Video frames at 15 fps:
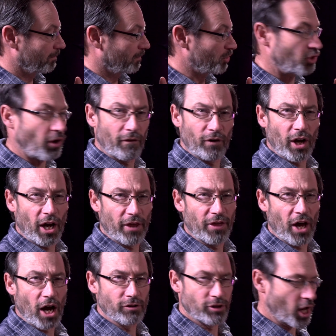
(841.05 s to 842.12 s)
It's over
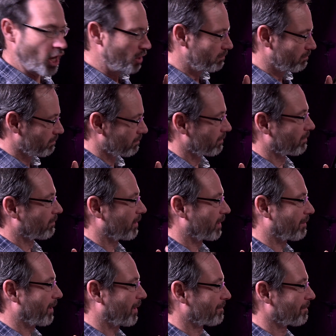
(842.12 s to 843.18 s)
9,000. Well,
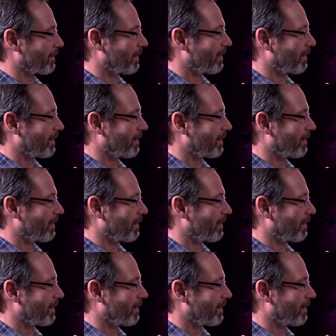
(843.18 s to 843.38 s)
anyway.